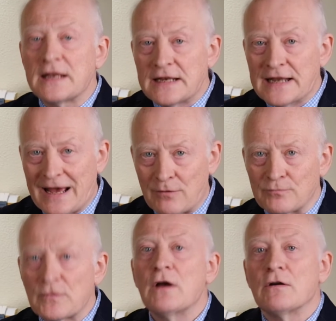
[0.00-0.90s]
Now,
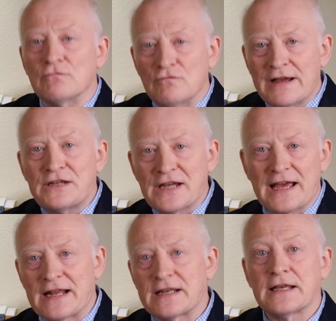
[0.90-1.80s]
raise your
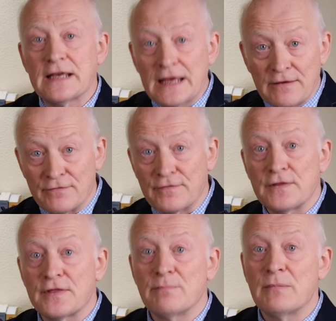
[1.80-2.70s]
hand if
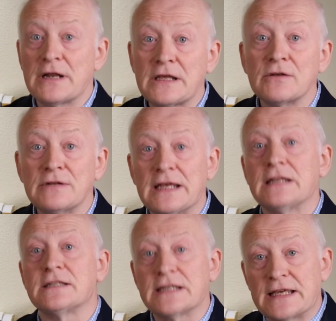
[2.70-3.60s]
the money you
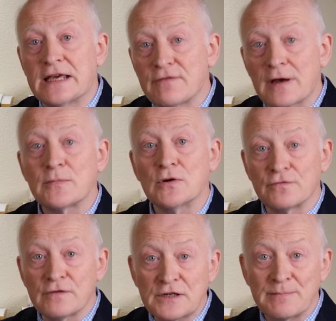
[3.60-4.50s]
need to give up your
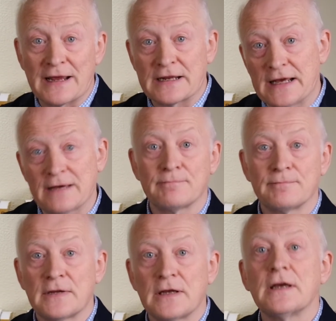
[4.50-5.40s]
fridge magnet
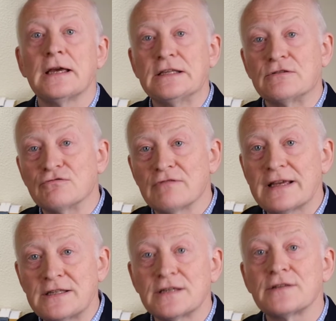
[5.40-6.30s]
is
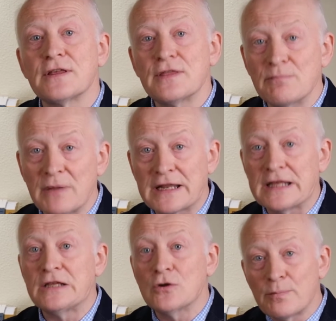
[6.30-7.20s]
greater than the money
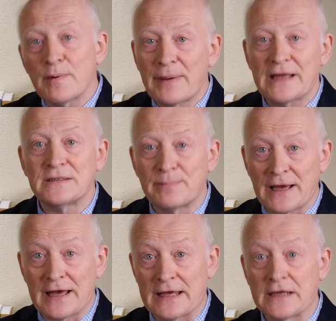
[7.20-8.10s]
you're prepared to
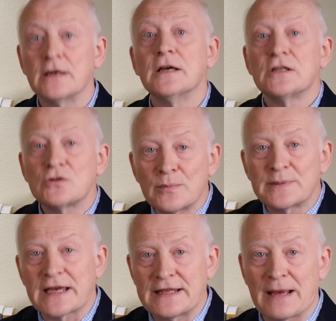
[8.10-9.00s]
pay to
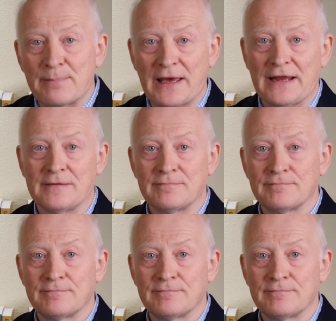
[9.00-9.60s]
obtain that pen.